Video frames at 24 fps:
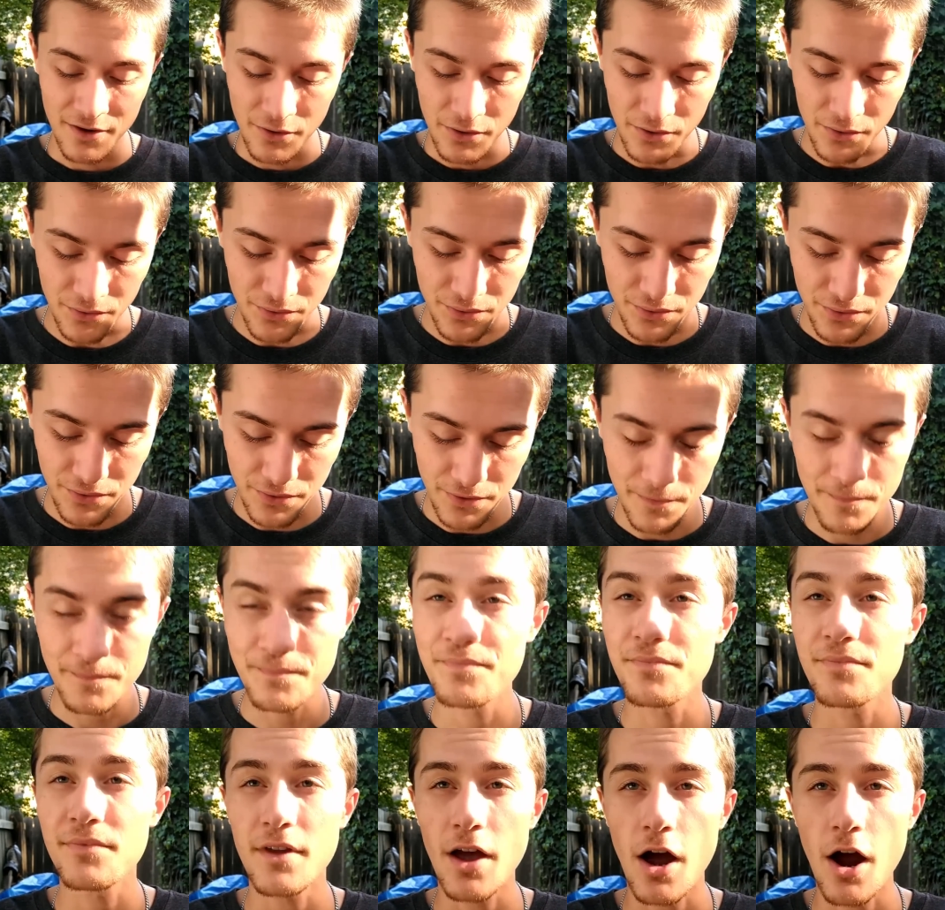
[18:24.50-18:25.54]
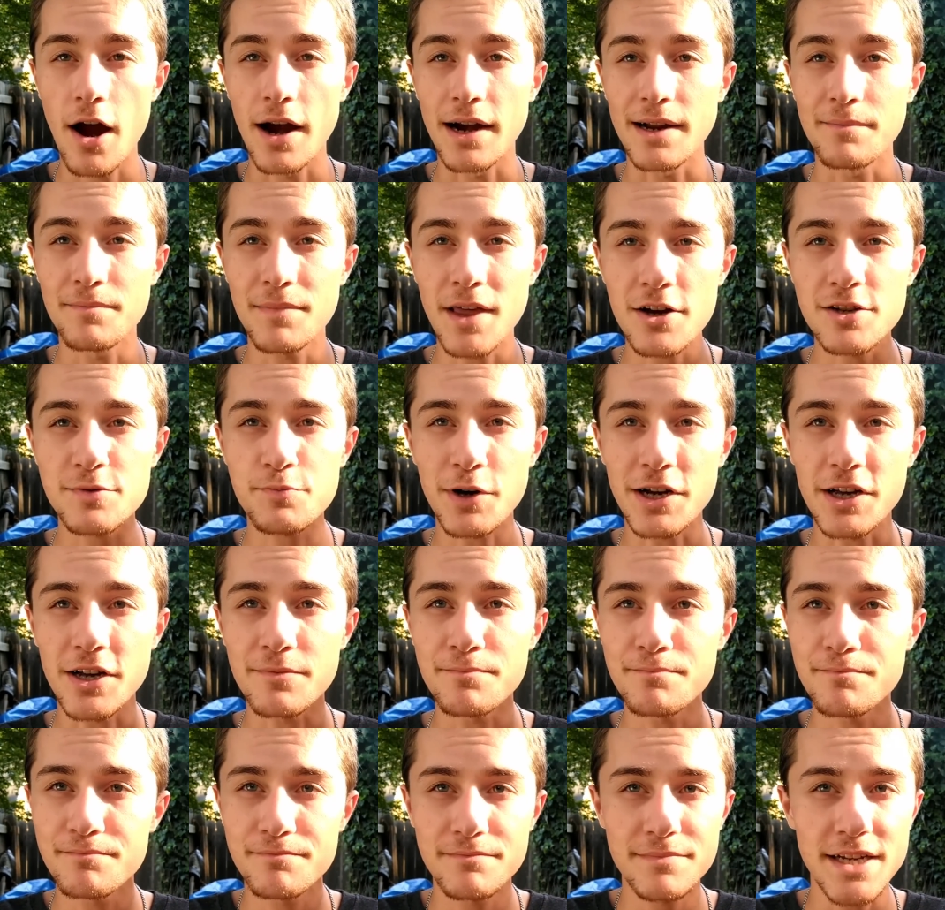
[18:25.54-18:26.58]
Whew. Alrighty, that was pretty
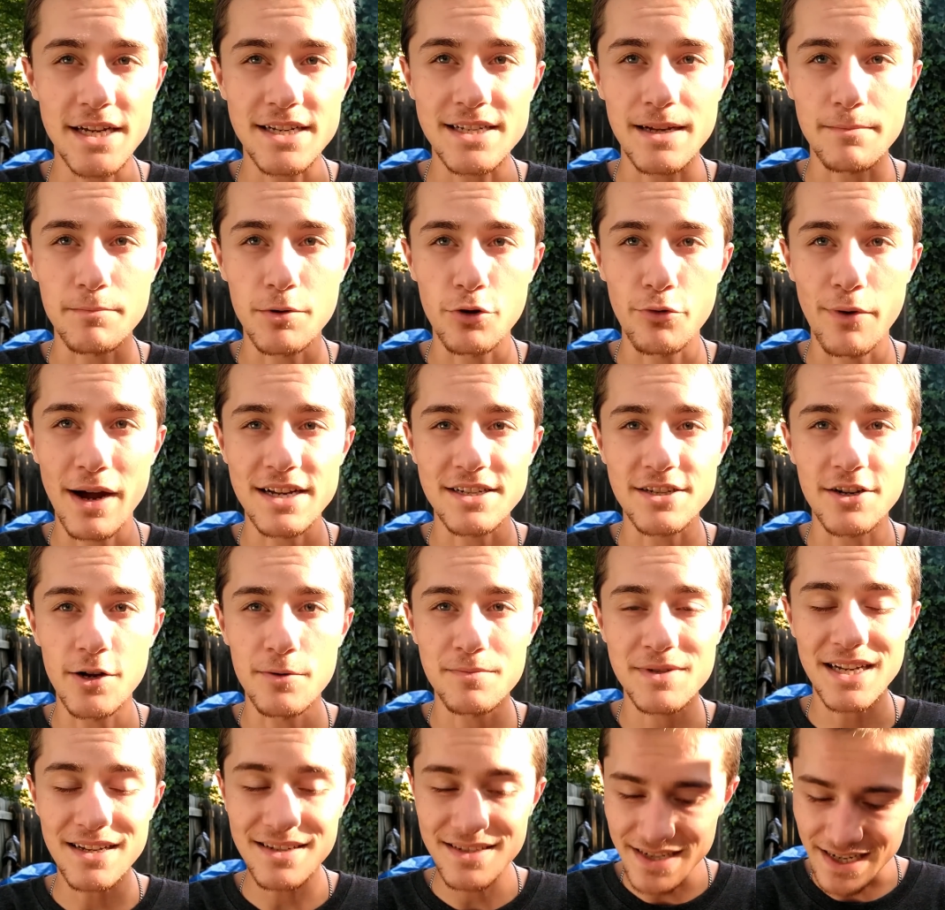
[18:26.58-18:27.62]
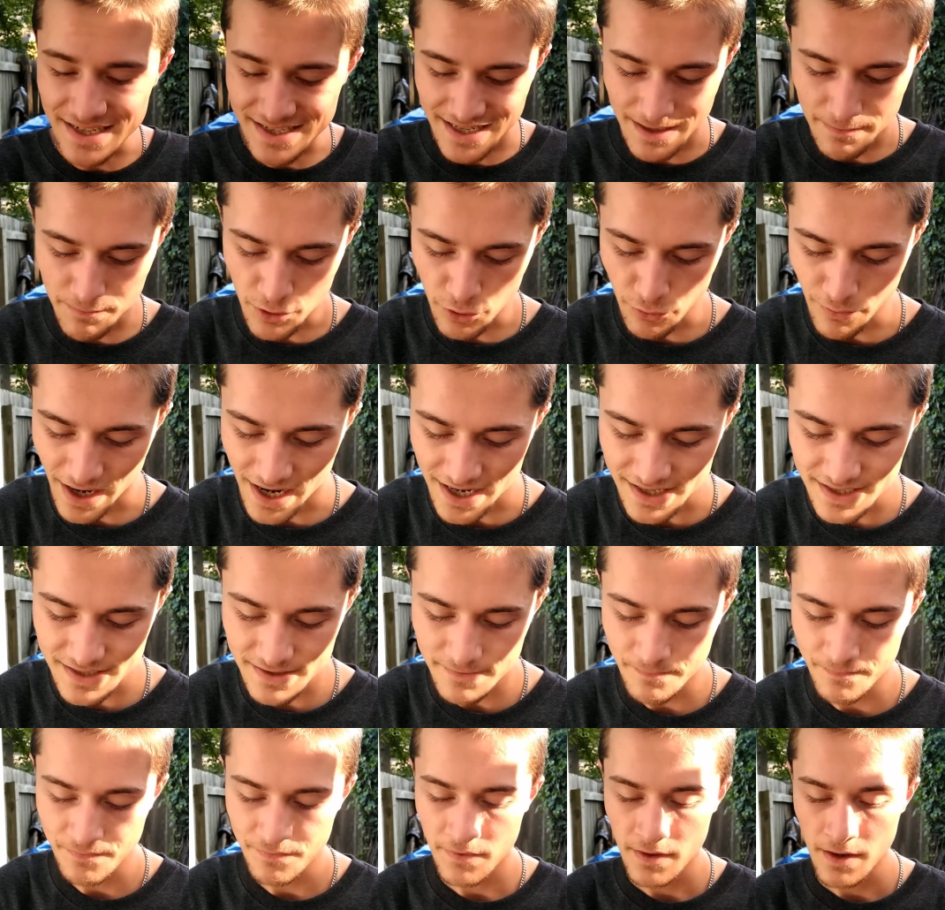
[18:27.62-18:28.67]
good. Tastes like Blue Raz. You know what I'm saying? Tastes like Blue Raz.
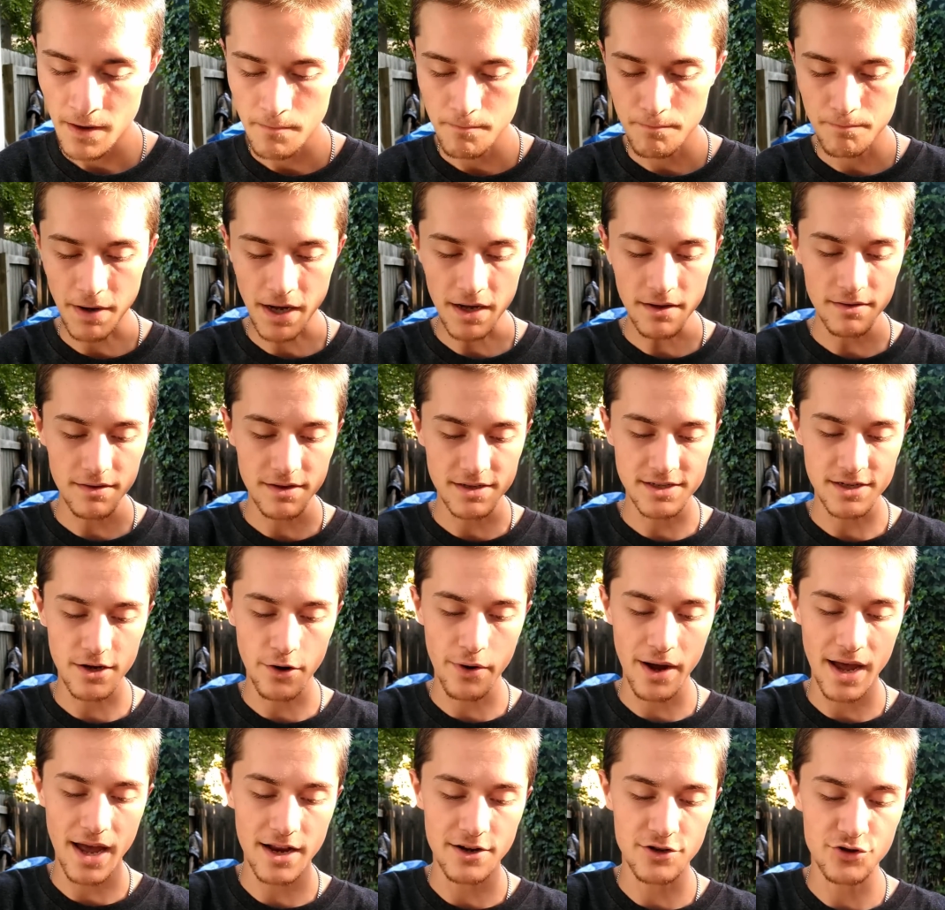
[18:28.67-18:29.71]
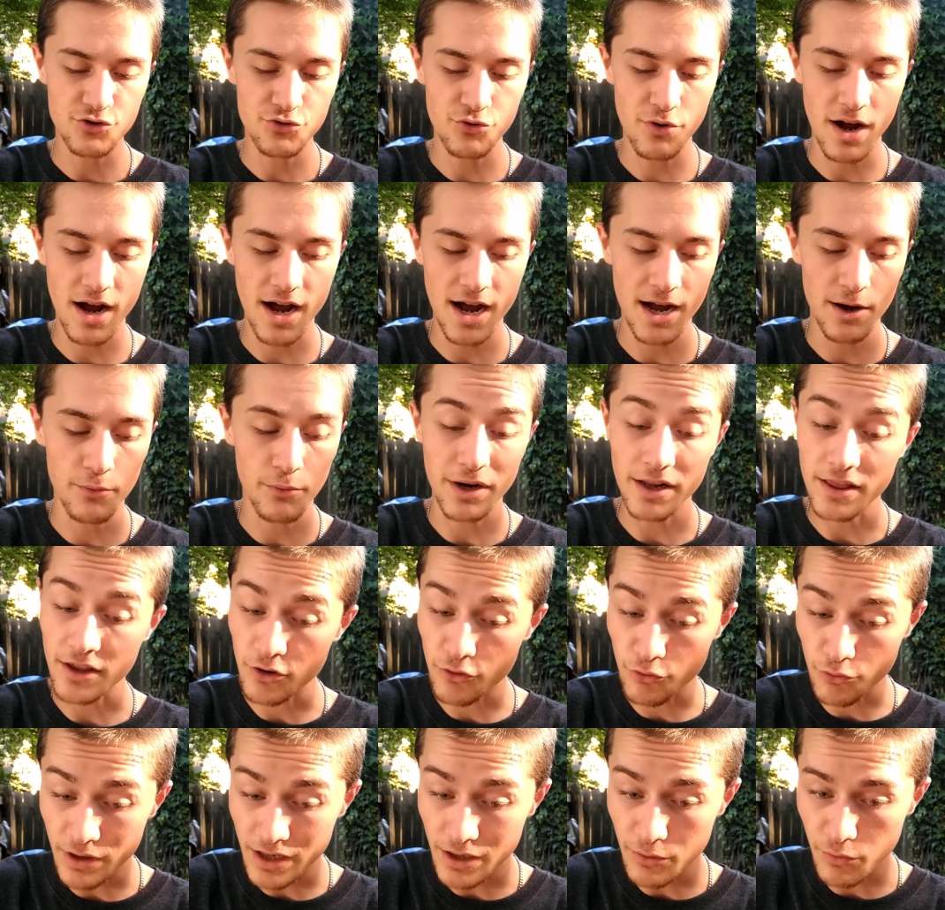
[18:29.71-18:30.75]
But let's go ahead and try one of the
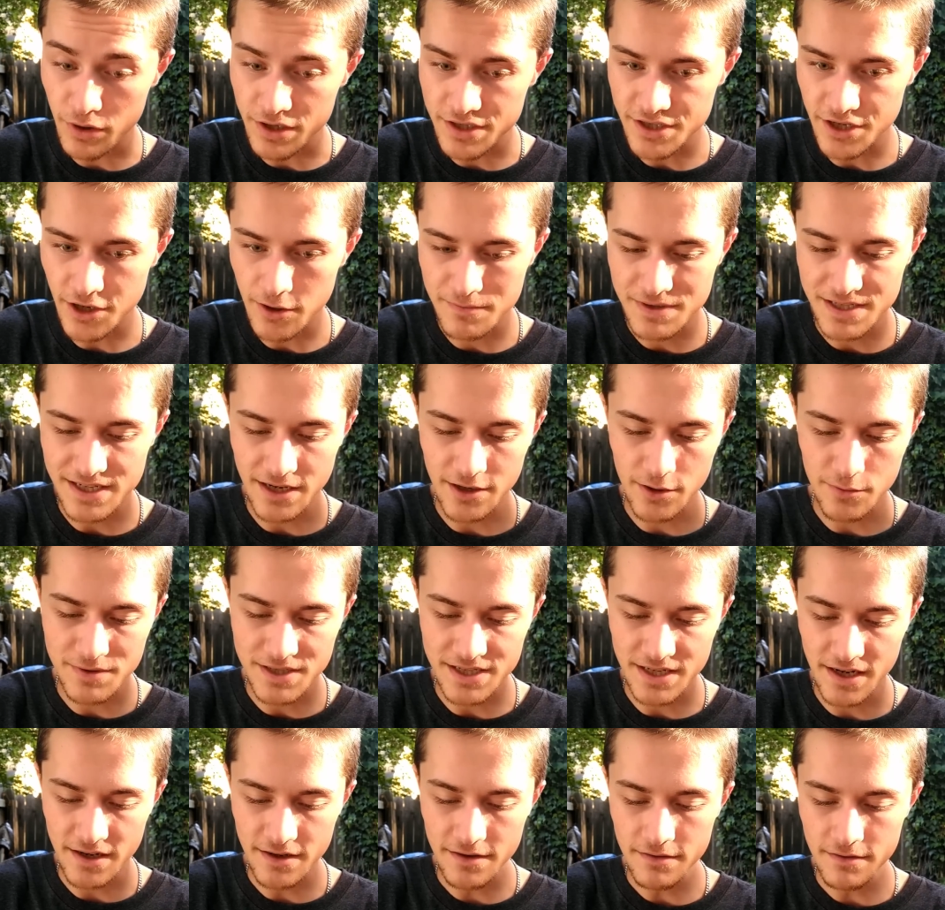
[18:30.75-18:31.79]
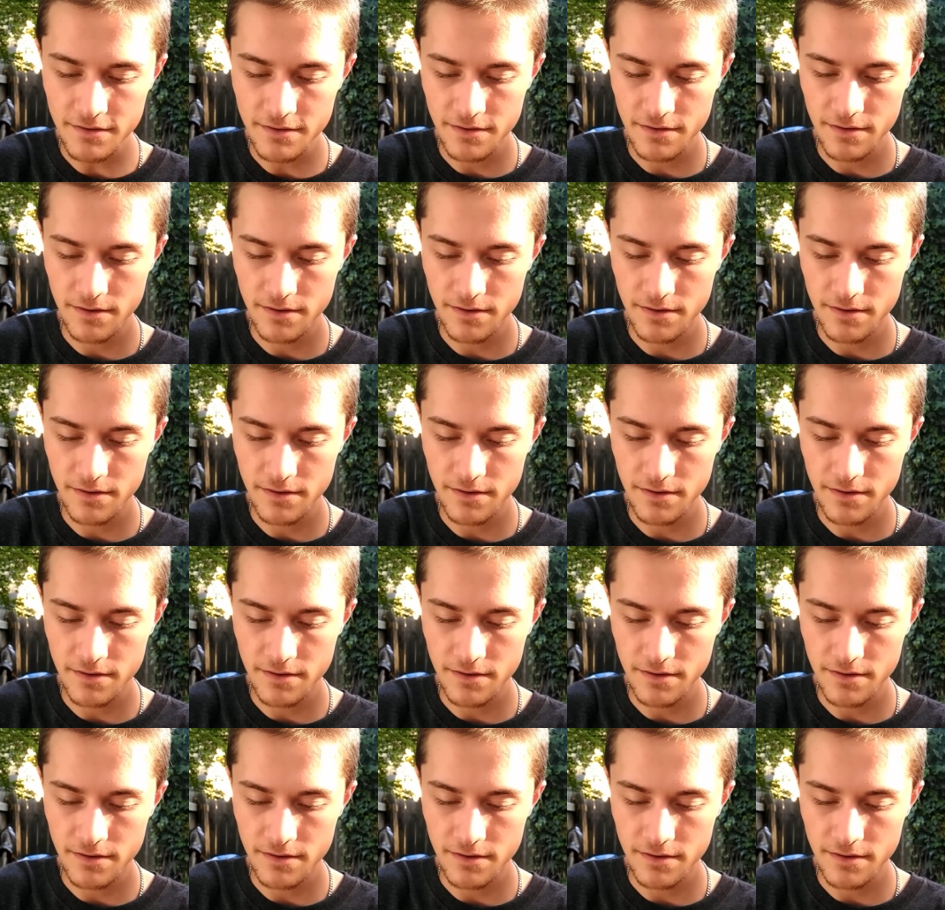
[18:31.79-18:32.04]
green ones. You know what I'm saying? You know what I'm saying?